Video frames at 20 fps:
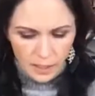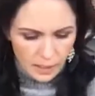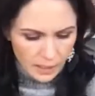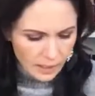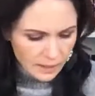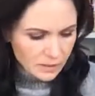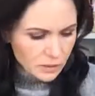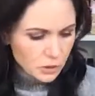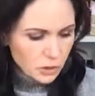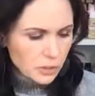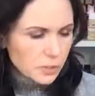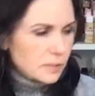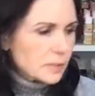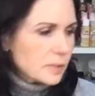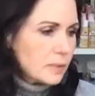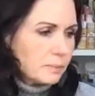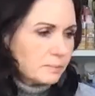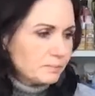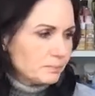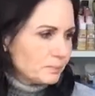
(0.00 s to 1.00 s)
It's
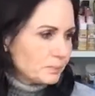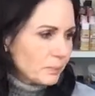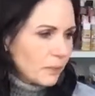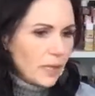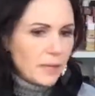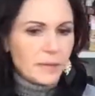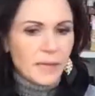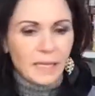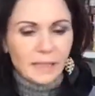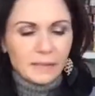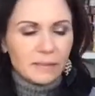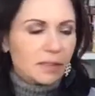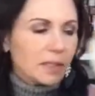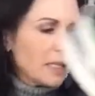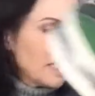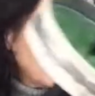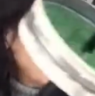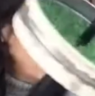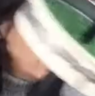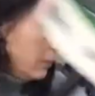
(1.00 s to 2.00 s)
just, and that's
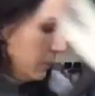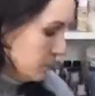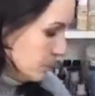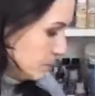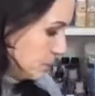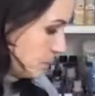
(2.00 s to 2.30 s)
in